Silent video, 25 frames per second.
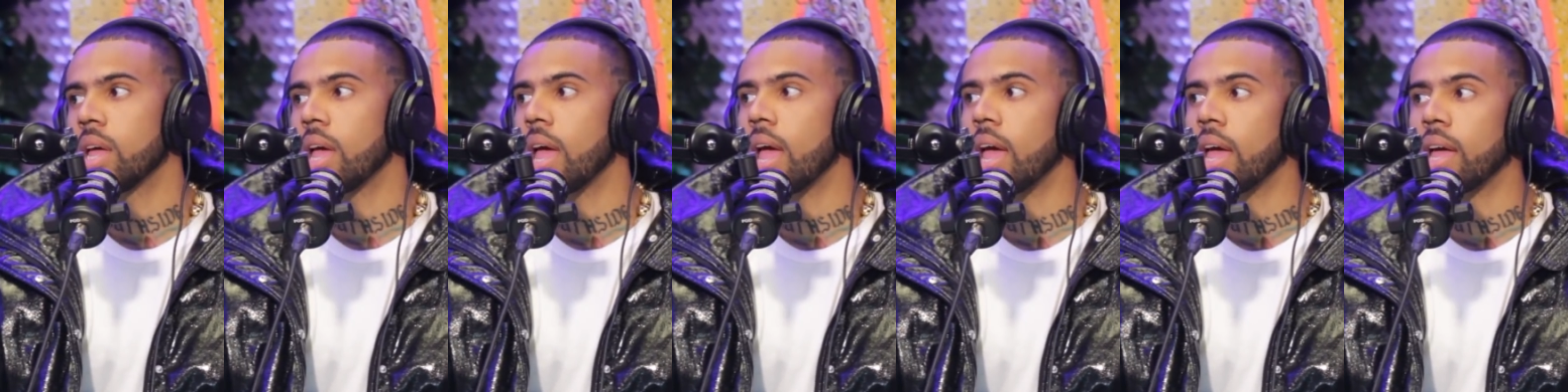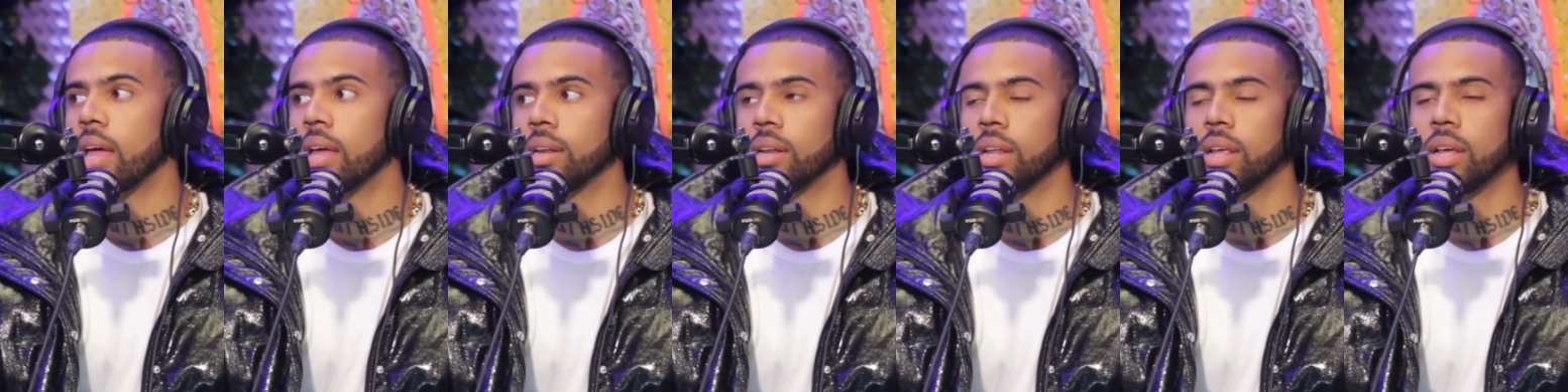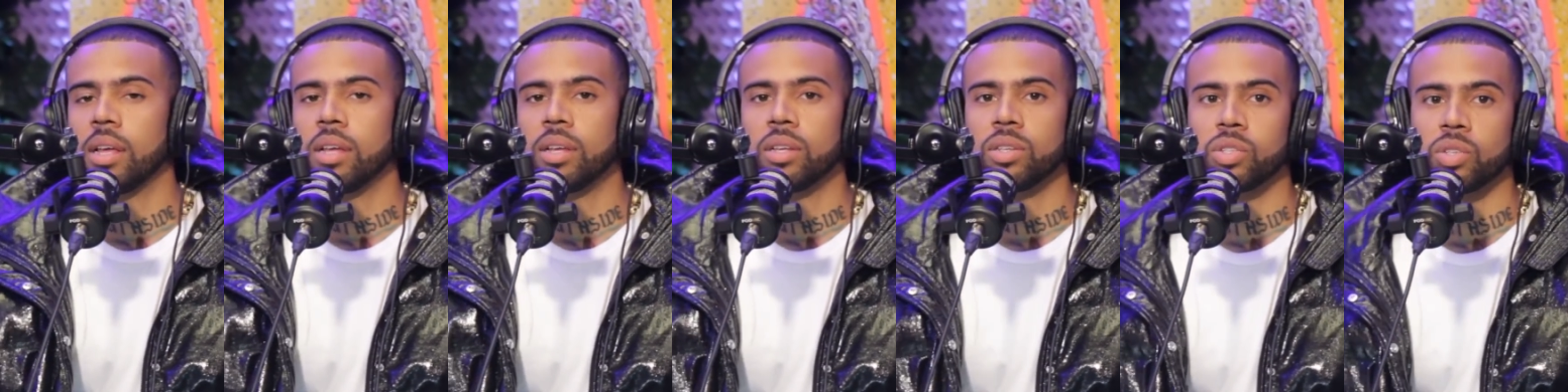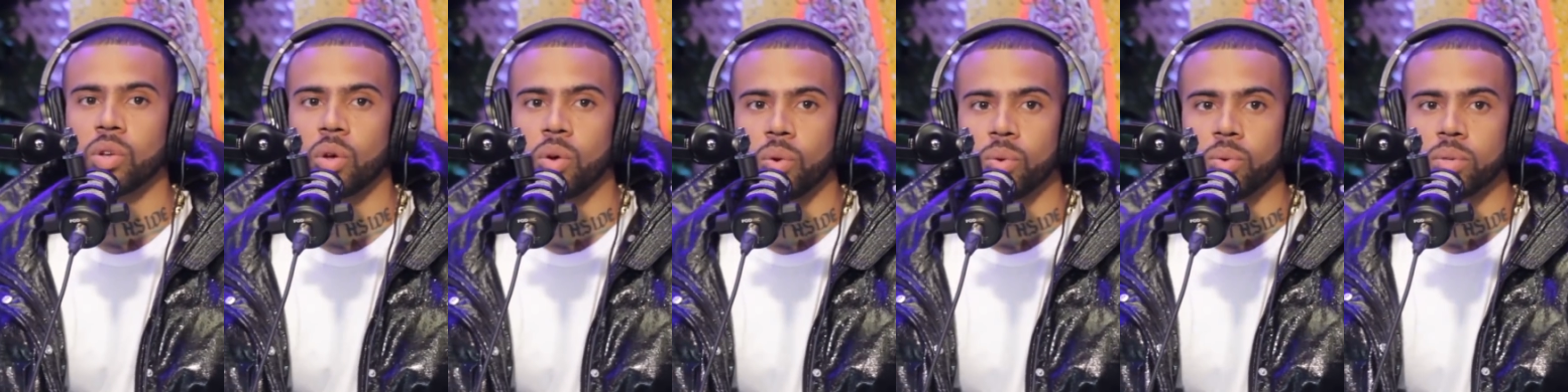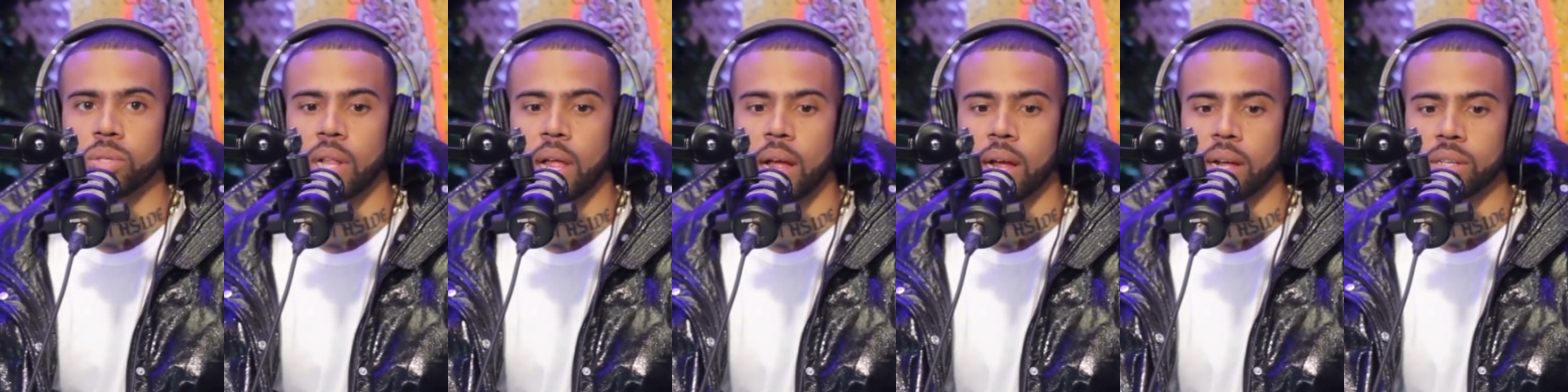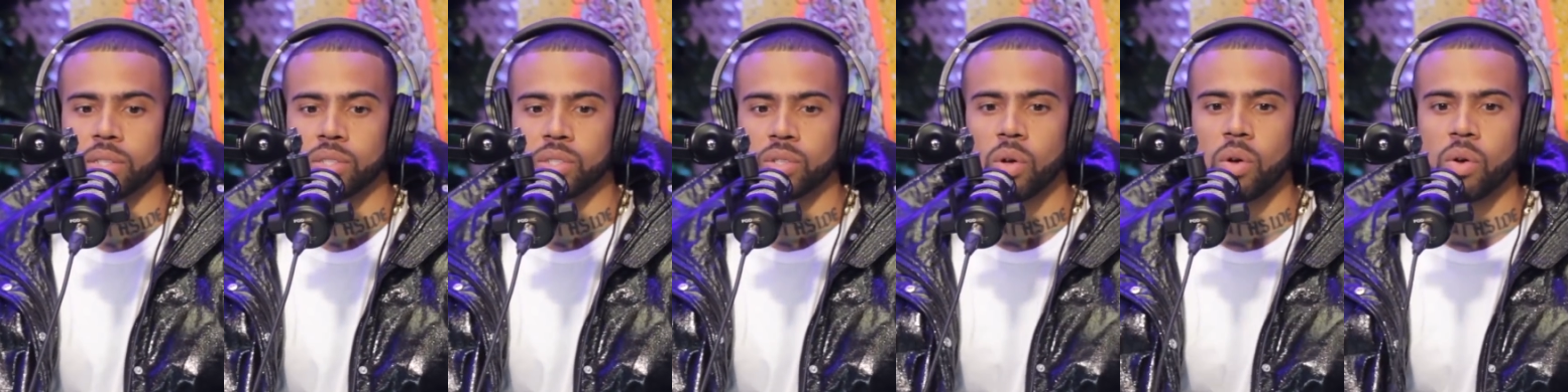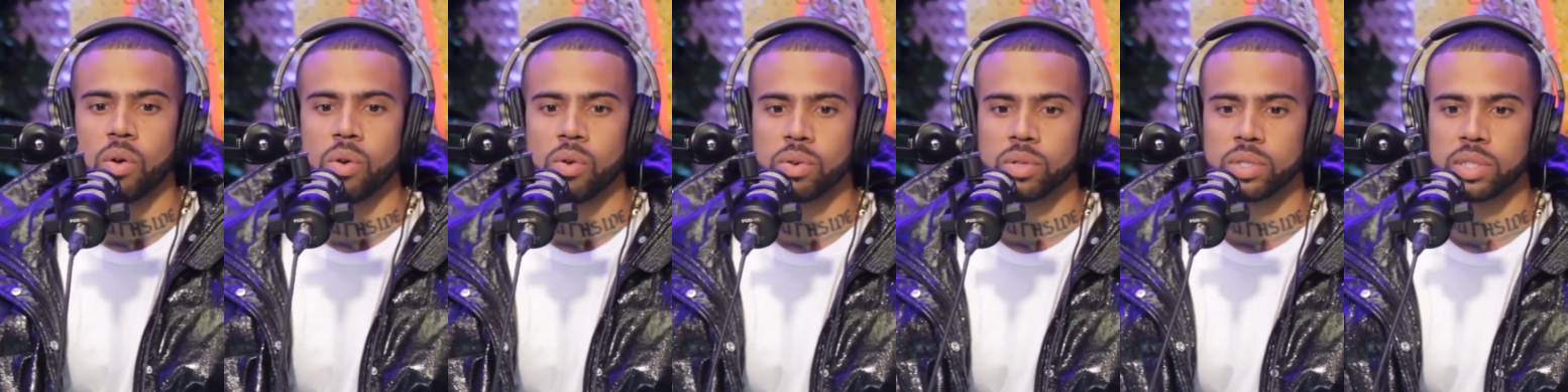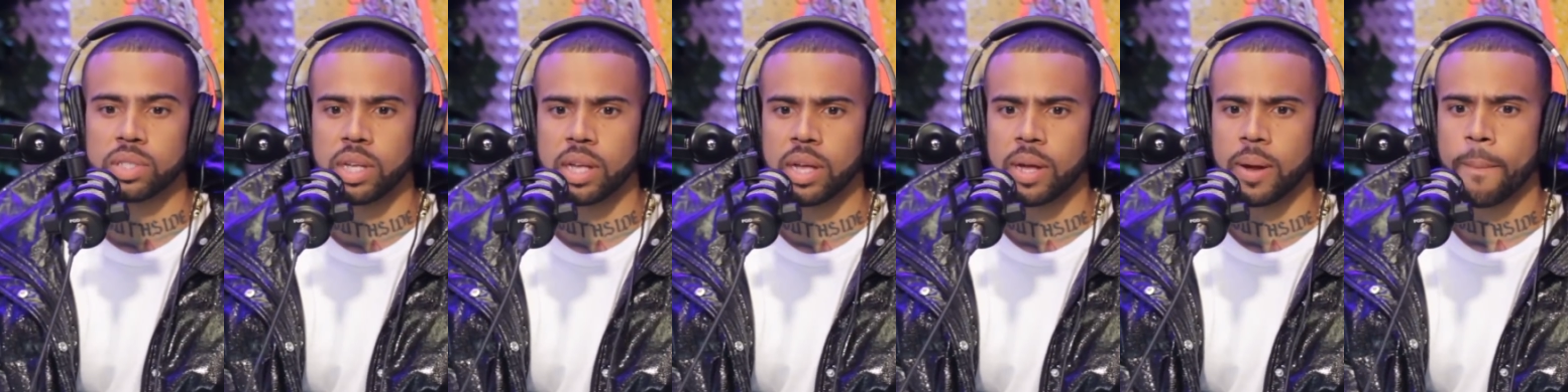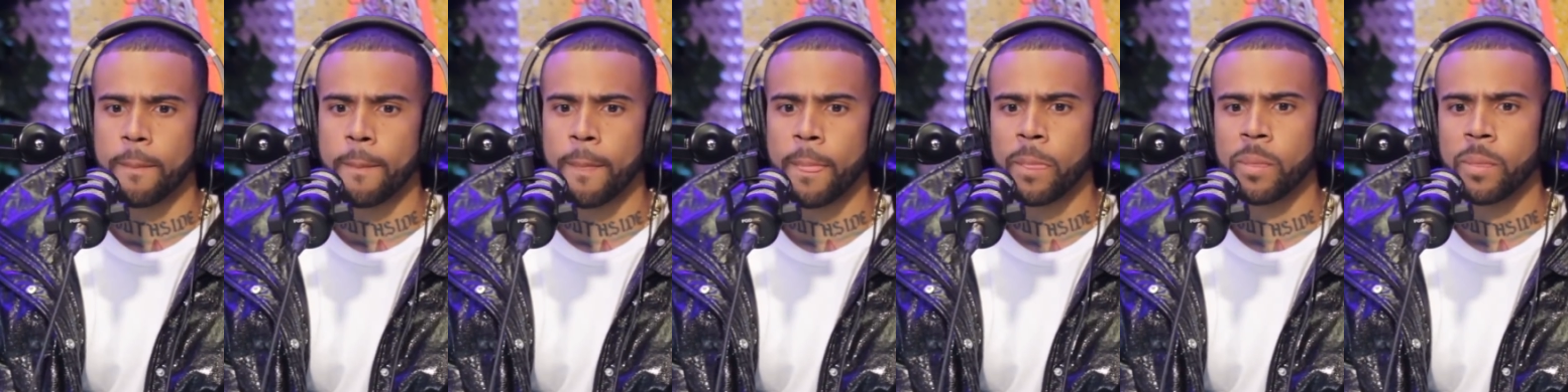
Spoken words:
And so it was like songs that